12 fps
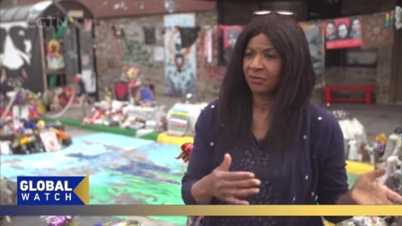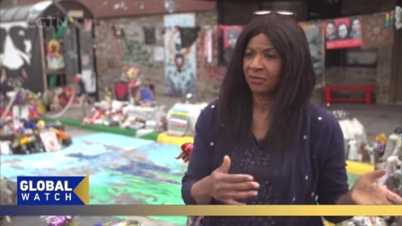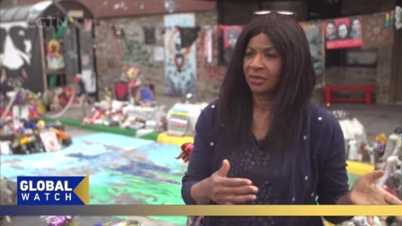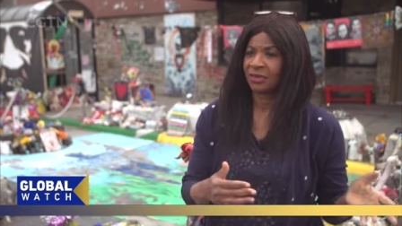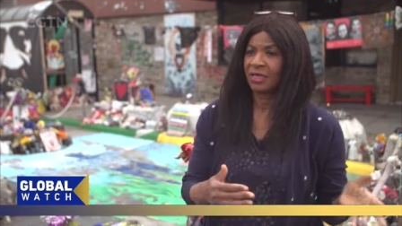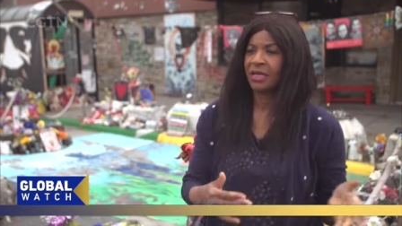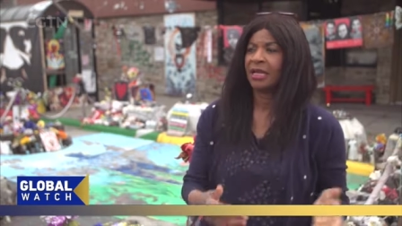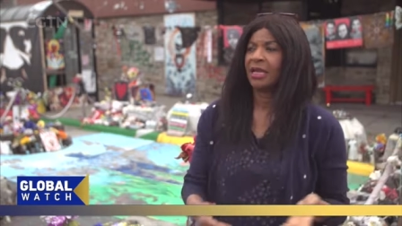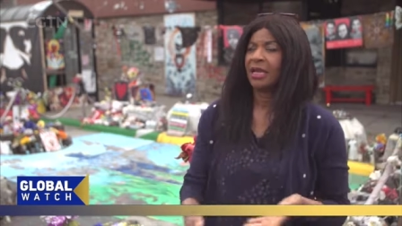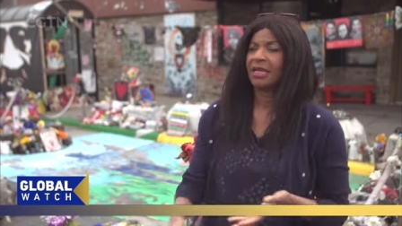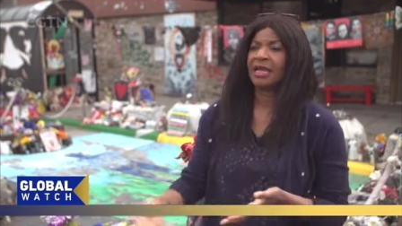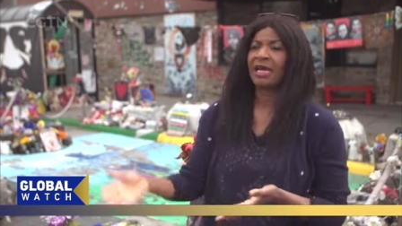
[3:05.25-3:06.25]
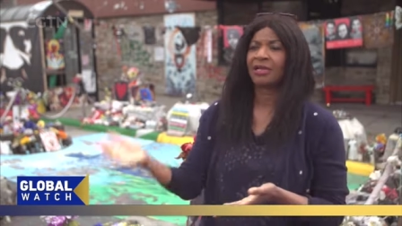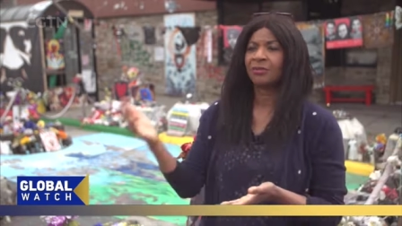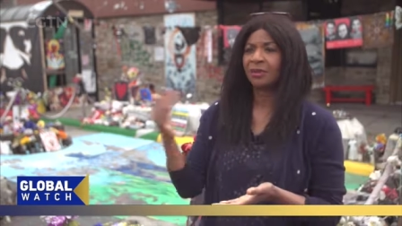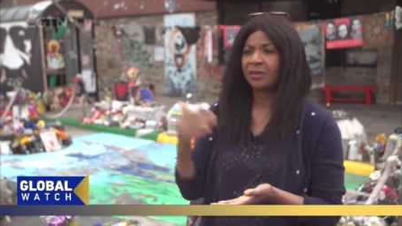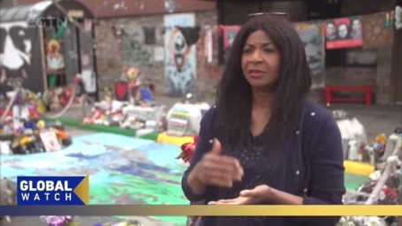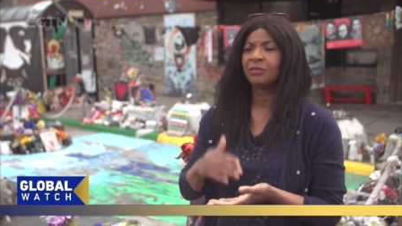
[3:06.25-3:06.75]
force and how the
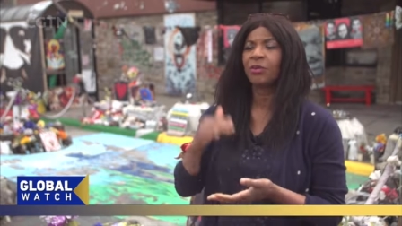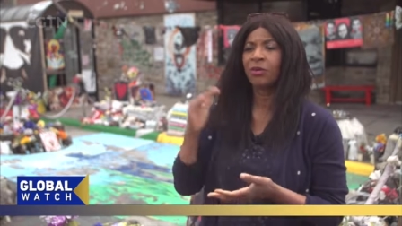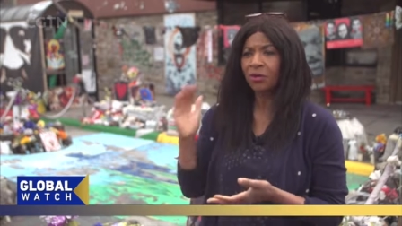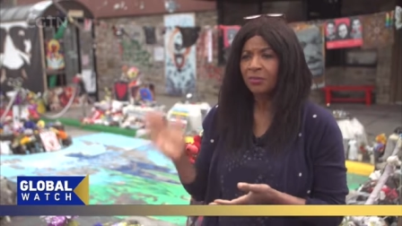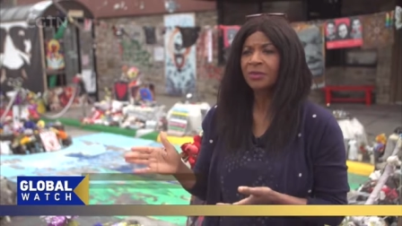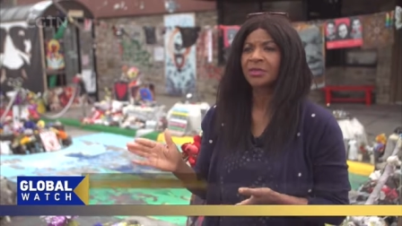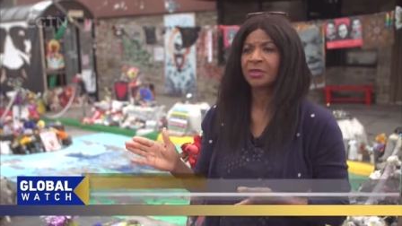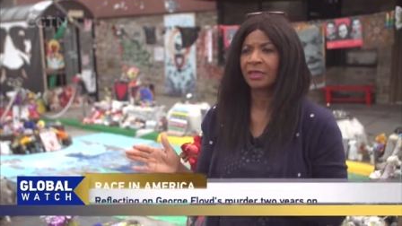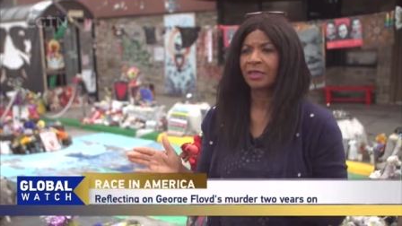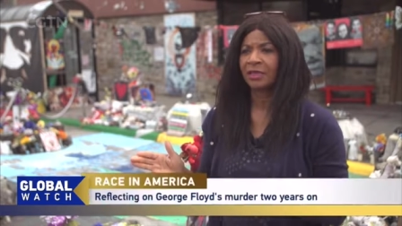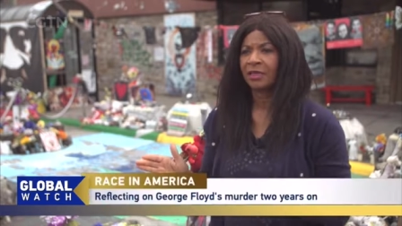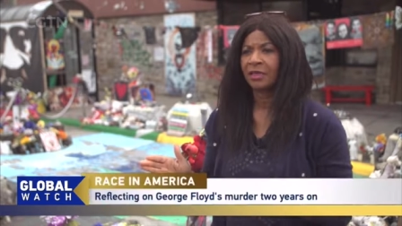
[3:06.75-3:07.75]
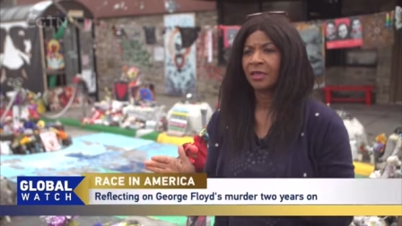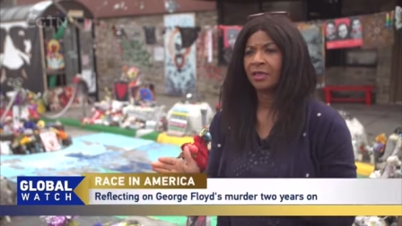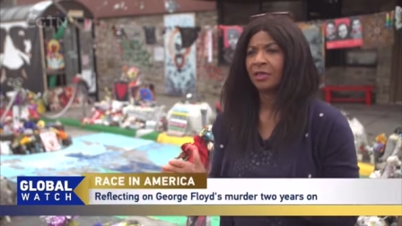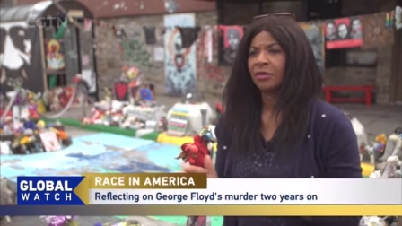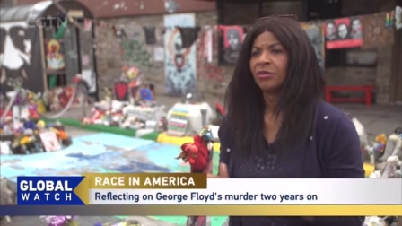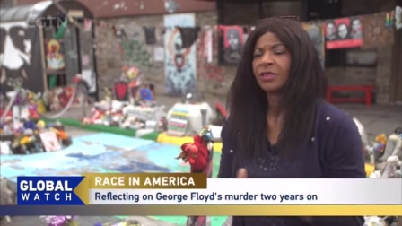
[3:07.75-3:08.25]
police purposely
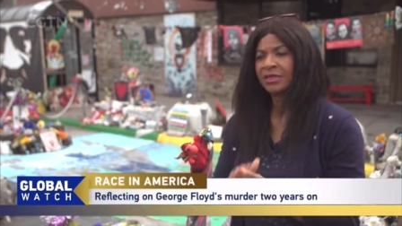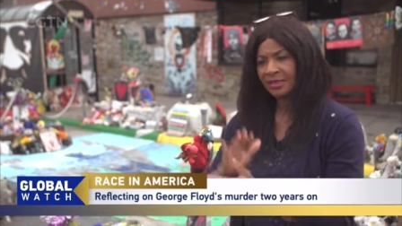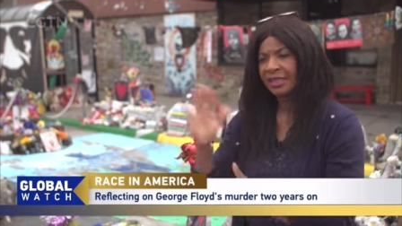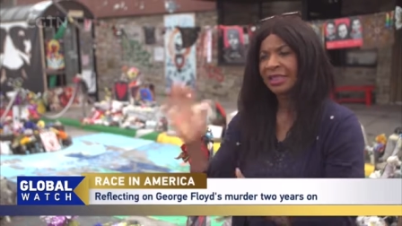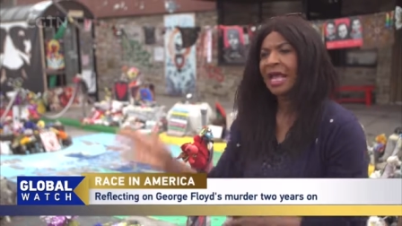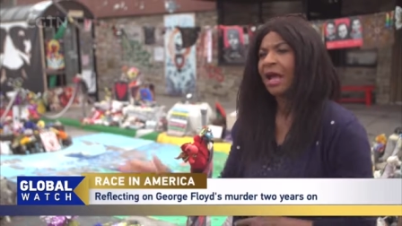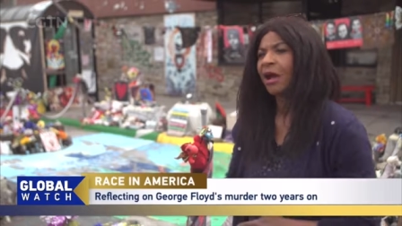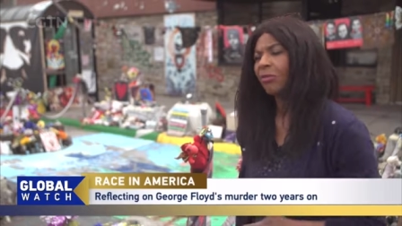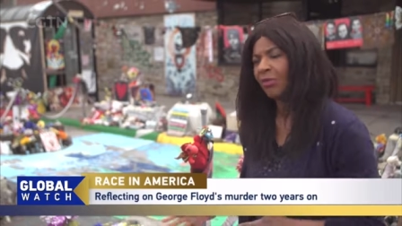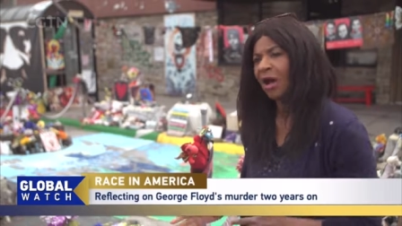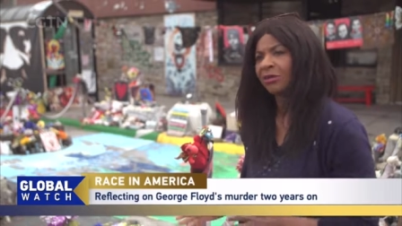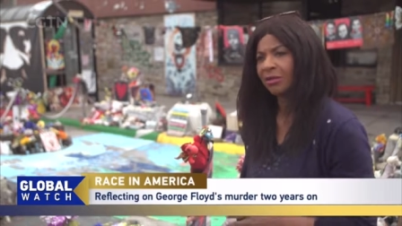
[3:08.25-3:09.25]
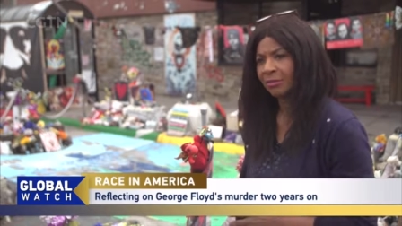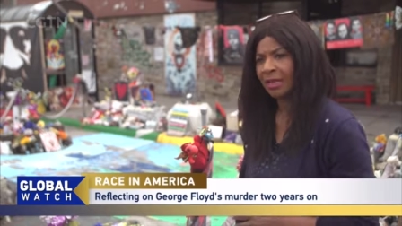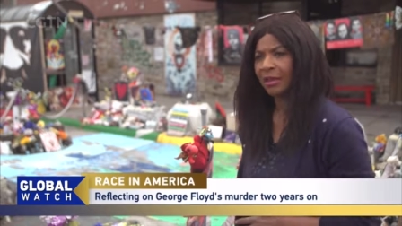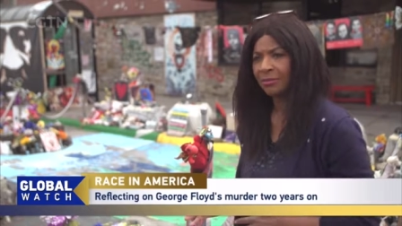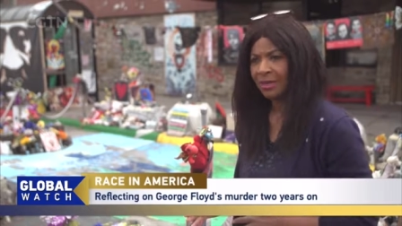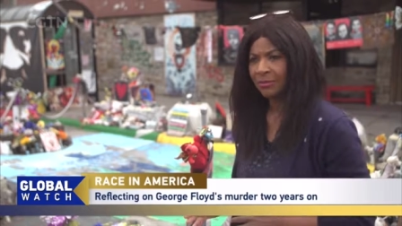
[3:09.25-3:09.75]
would seek out brown and black